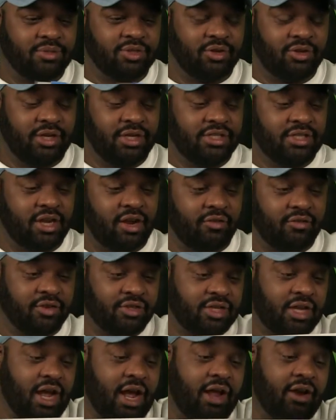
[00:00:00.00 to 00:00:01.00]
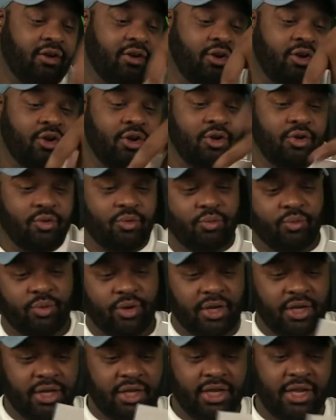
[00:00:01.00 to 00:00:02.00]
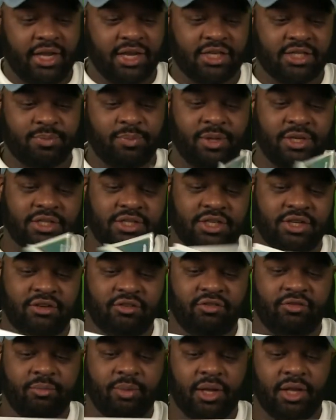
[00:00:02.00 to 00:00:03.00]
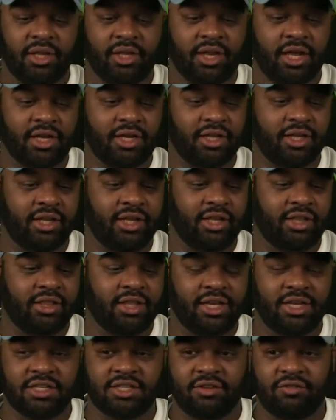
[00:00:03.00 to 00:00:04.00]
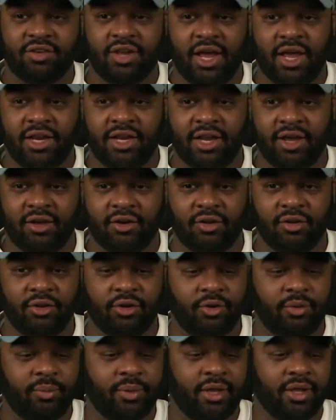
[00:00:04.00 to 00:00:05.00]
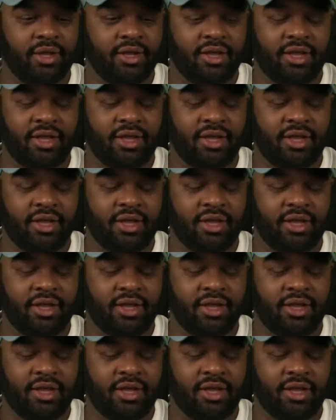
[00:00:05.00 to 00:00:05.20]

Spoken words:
So these covers got really expensive. But luckily, things have died down a little bit.